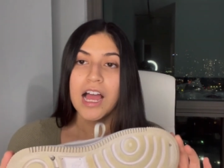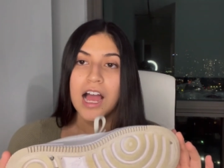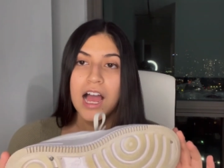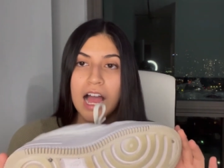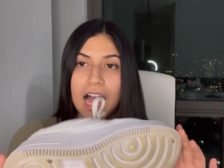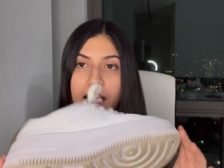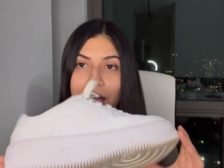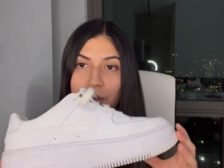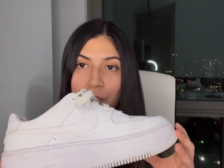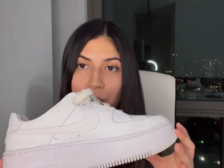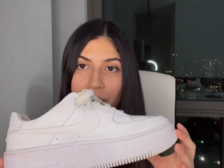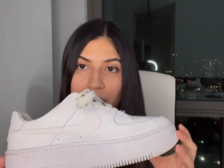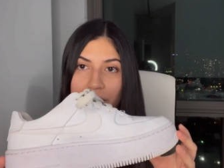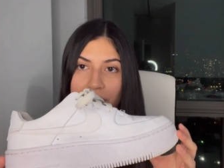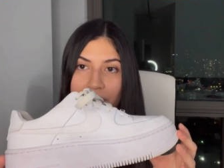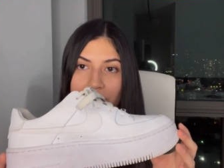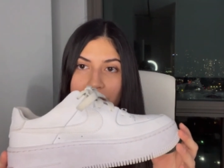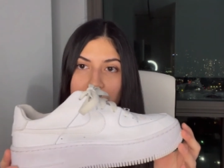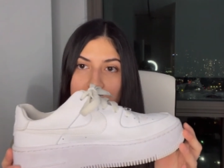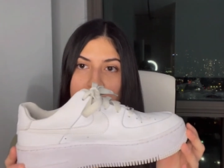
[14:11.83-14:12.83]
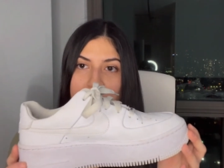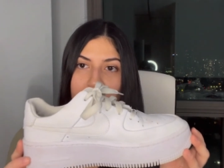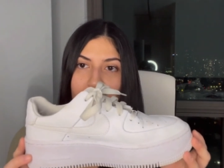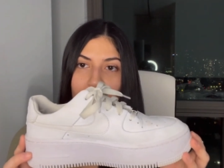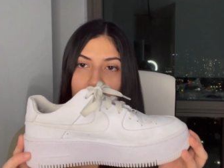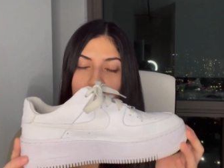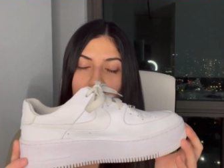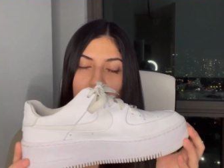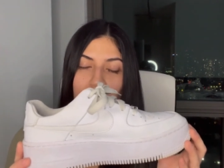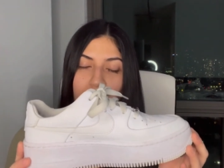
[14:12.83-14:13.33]
I wear them,
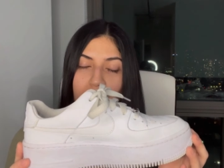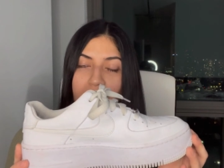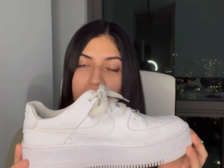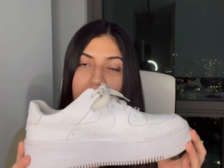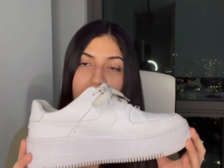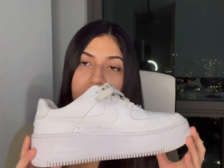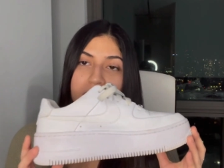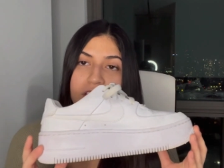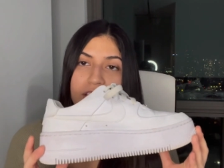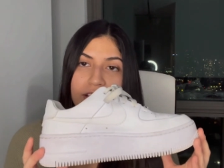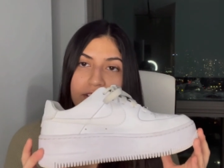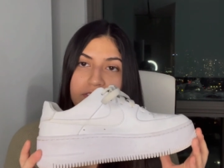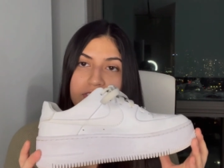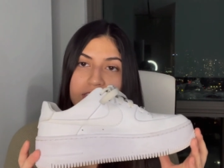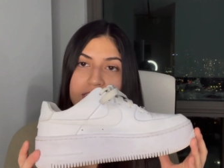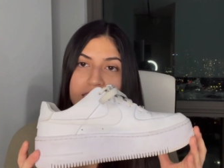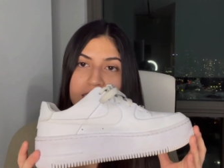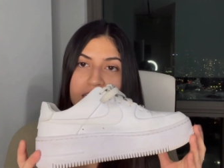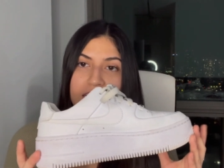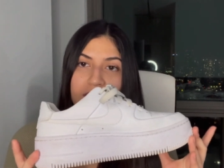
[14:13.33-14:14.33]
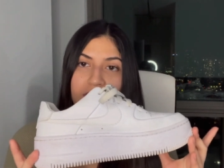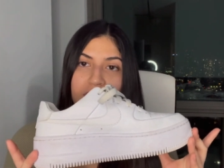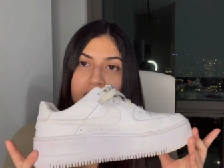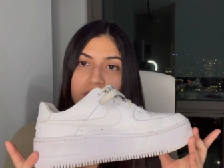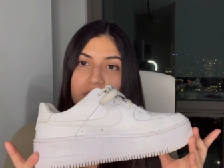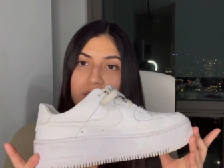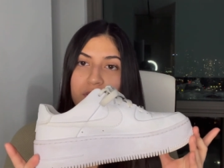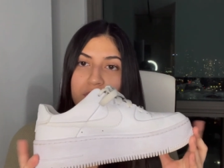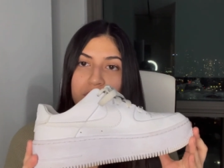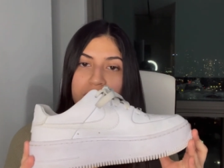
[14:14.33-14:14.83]
so I really love this sneaker.
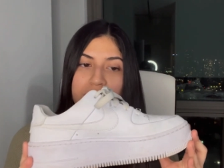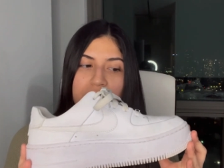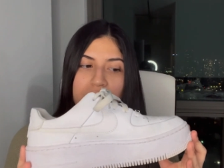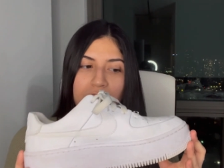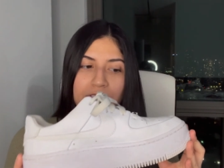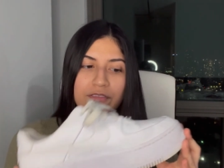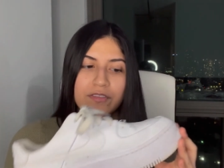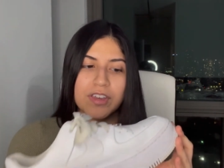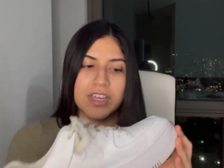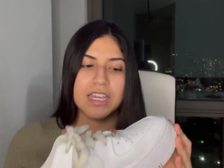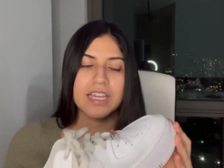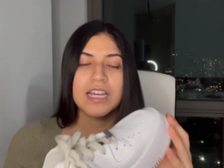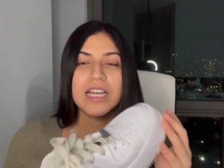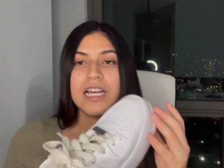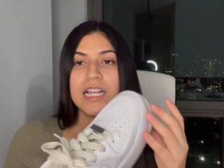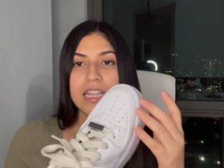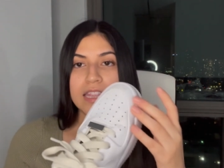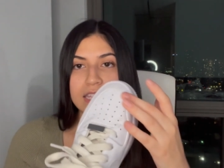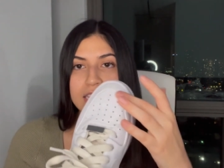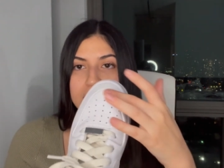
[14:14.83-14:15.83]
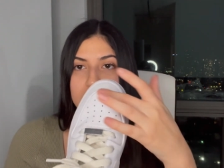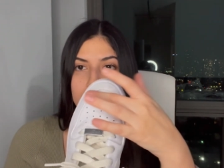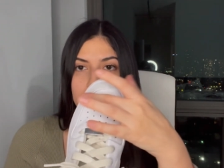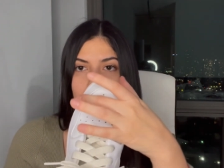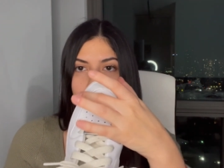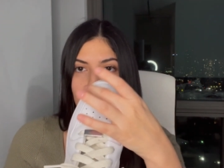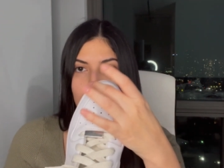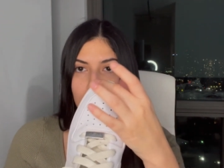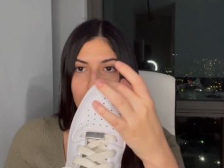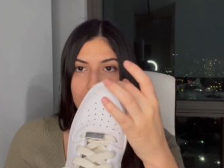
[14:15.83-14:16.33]
They're really comfy. This
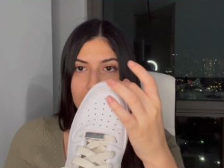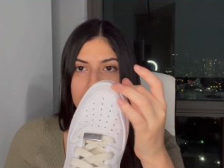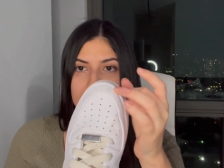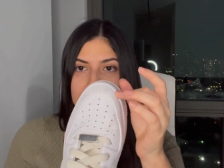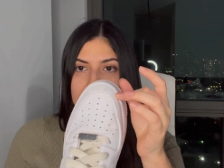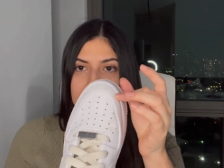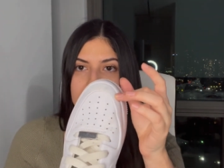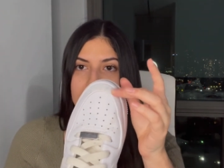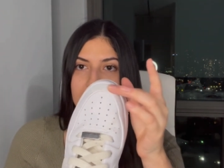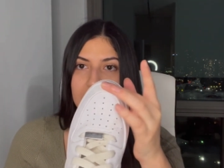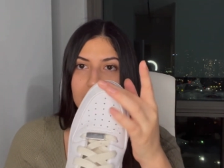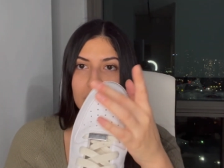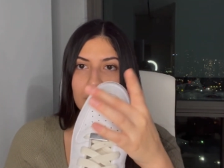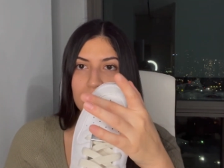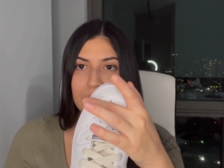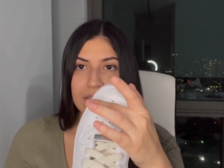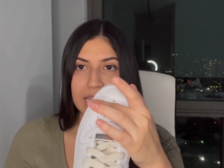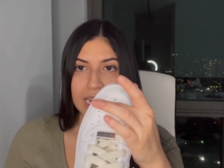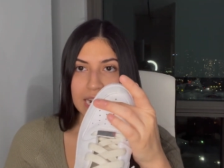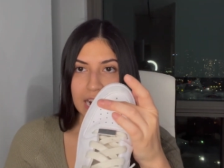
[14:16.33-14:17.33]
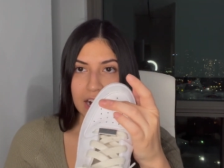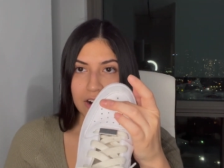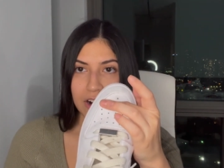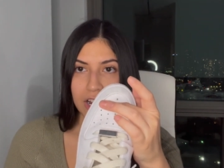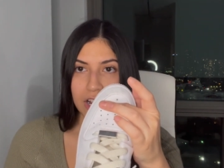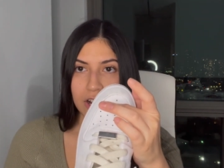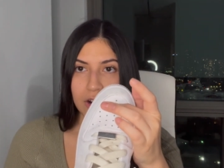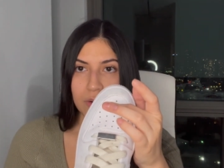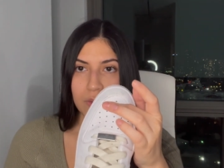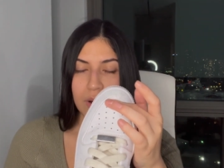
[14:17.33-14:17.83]
toe box is a little bit
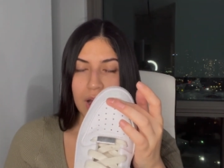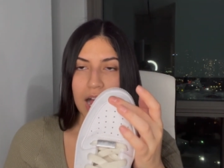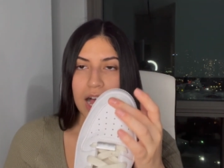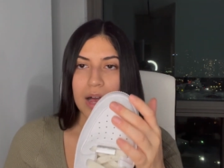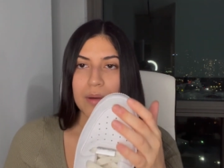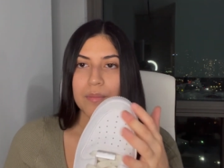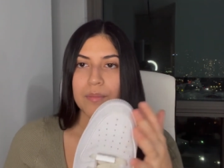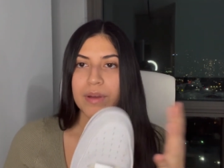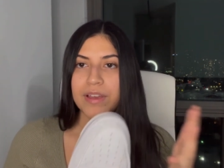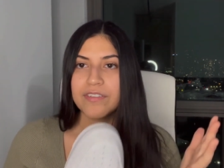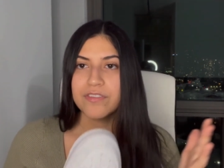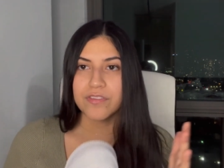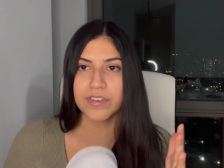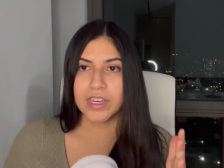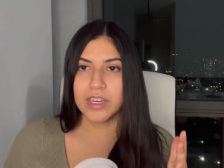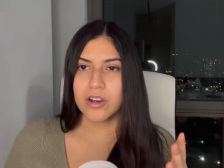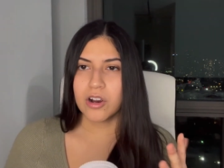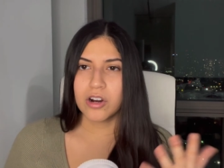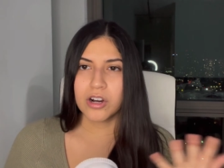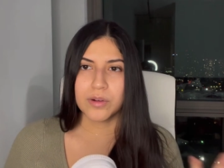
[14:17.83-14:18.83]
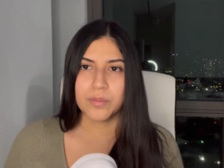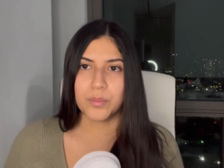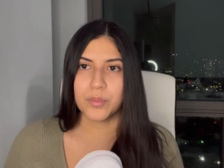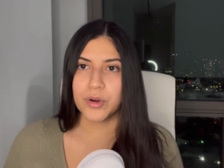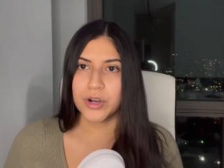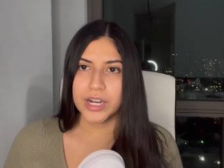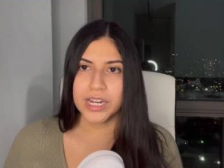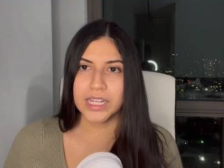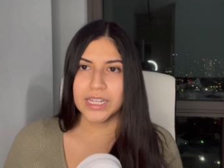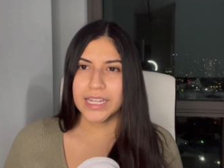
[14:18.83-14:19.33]
narrow. My feet are
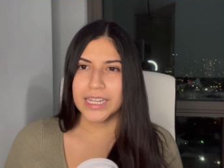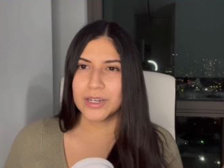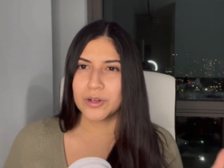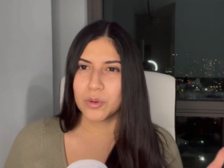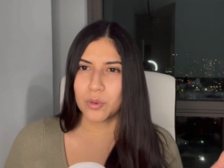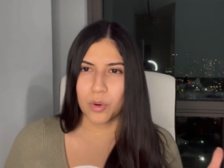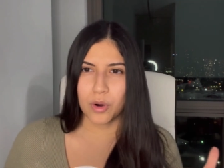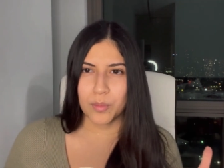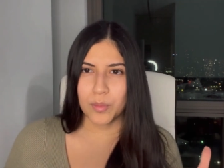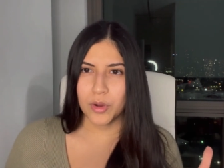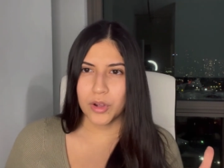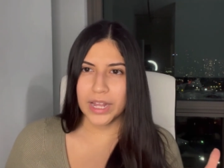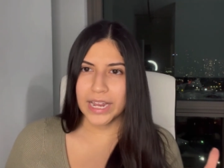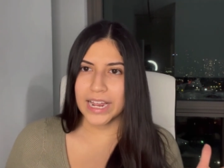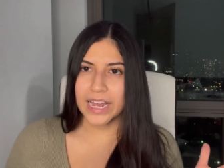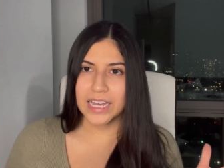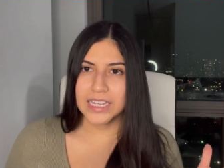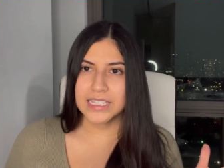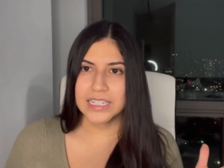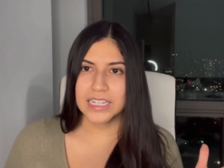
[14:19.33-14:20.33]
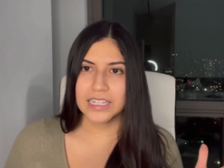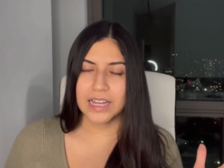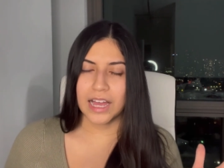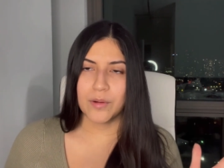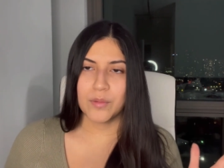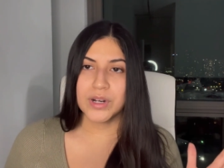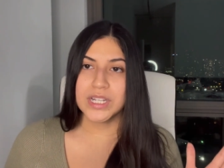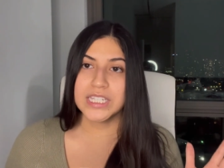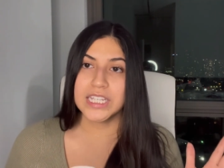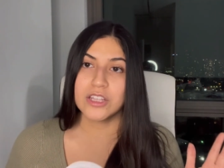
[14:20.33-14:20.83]
pretty like normal, I guess. Like I
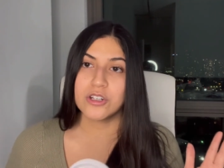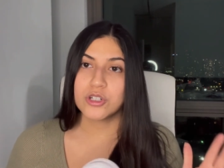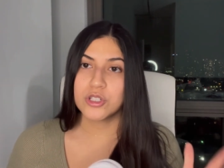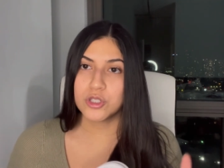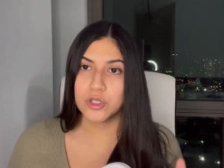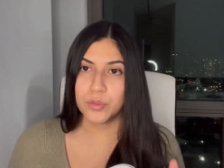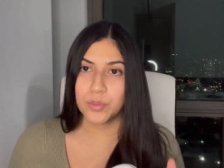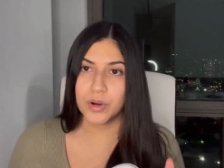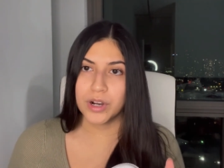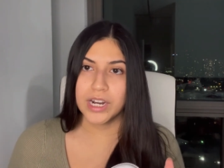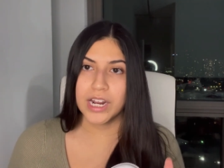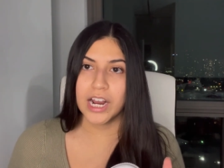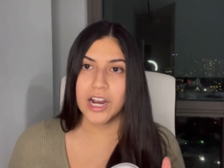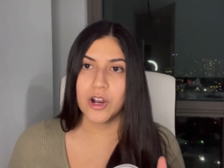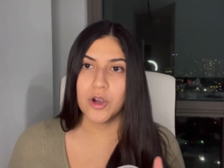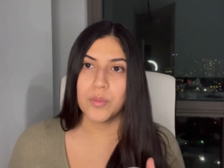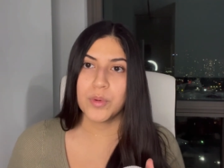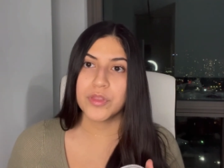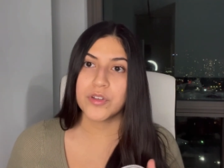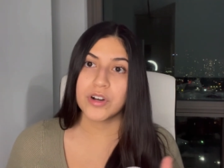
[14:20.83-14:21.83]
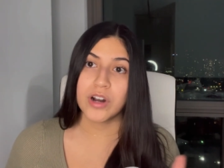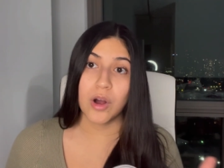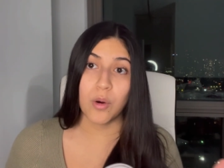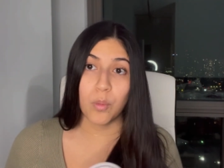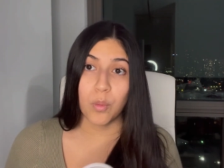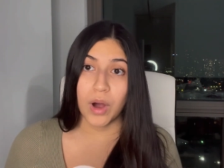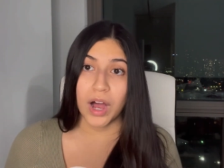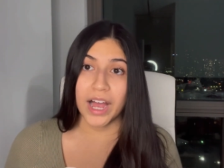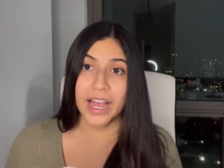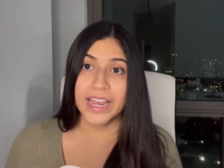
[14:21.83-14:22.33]
wouldn't say they're super narrow, but they're not
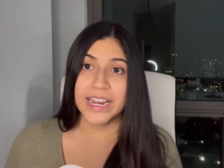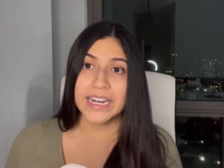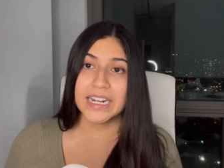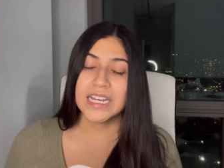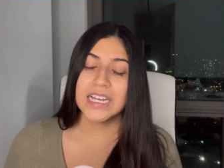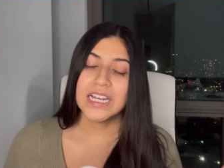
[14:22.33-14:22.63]
wide.